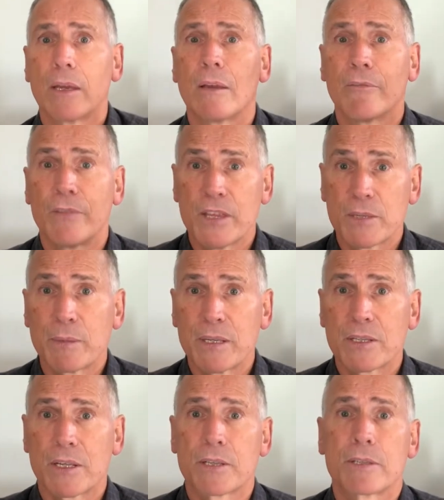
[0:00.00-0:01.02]
for this
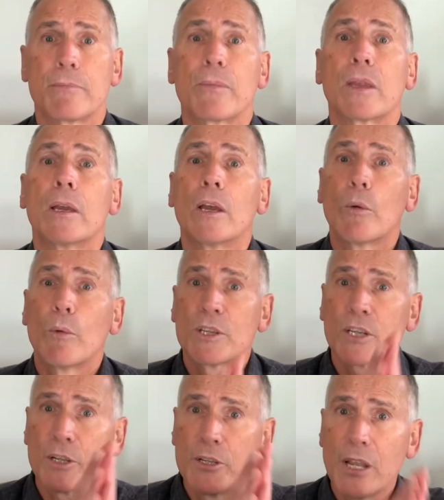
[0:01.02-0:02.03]
business, which
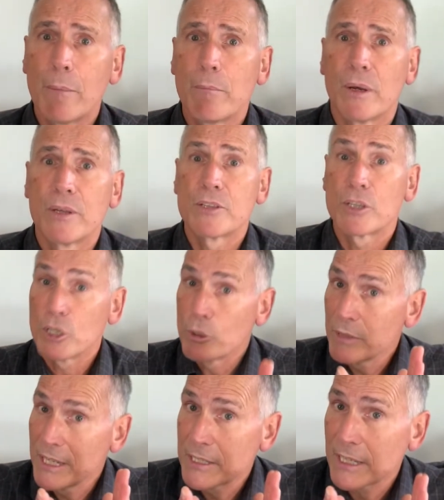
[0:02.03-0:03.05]
are numbers you
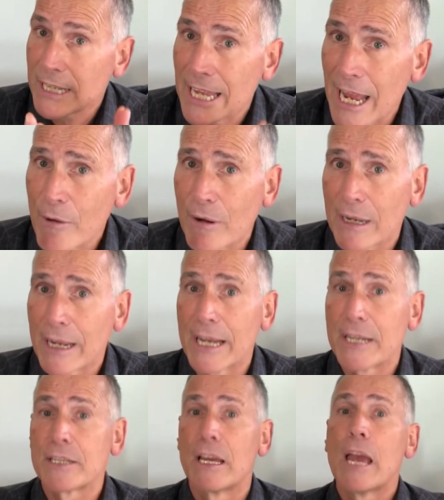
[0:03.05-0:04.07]
need to calculate